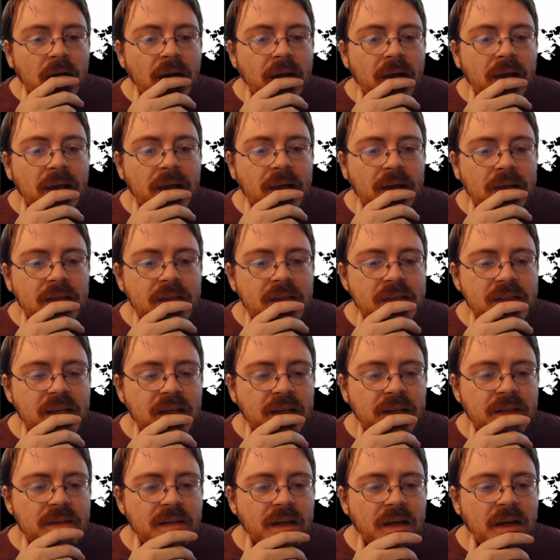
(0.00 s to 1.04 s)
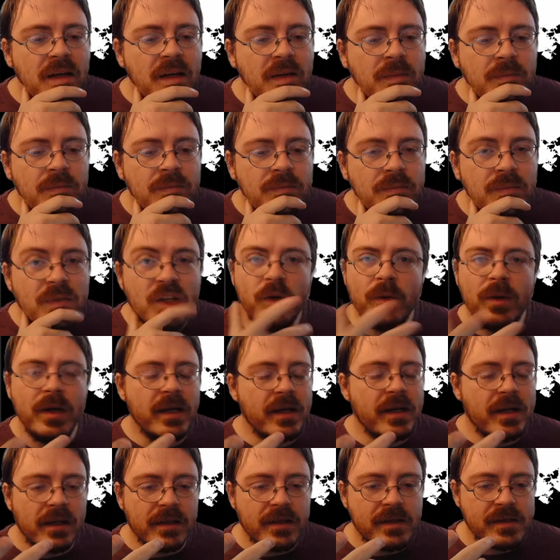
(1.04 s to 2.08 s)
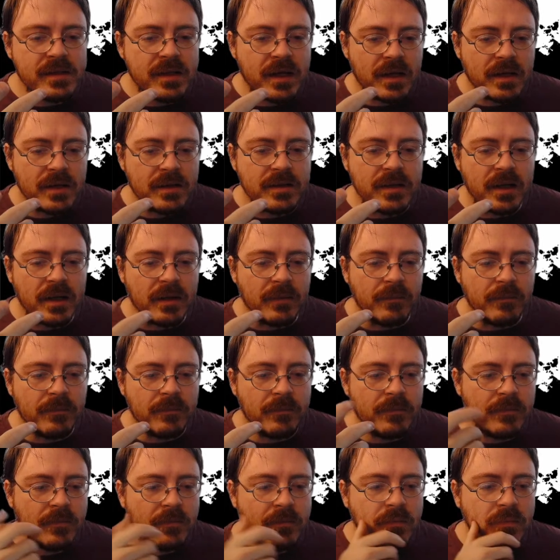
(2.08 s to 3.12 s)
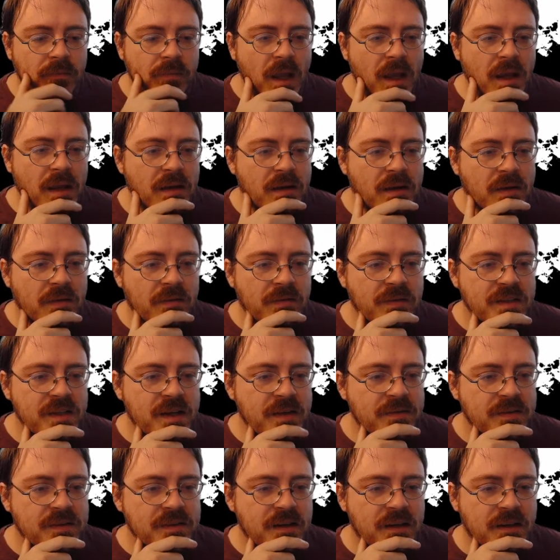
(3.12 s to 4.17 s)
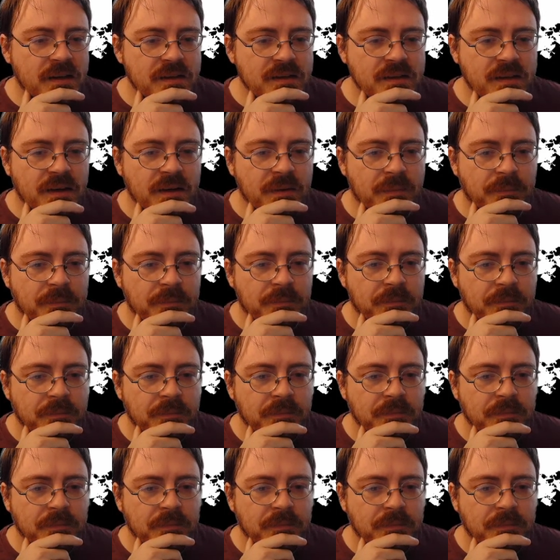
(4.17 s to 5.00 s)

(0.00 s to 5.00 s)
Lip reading: I ain't got this kind of time. You ain't got this kind of time. Ain't none of us have this kind of time.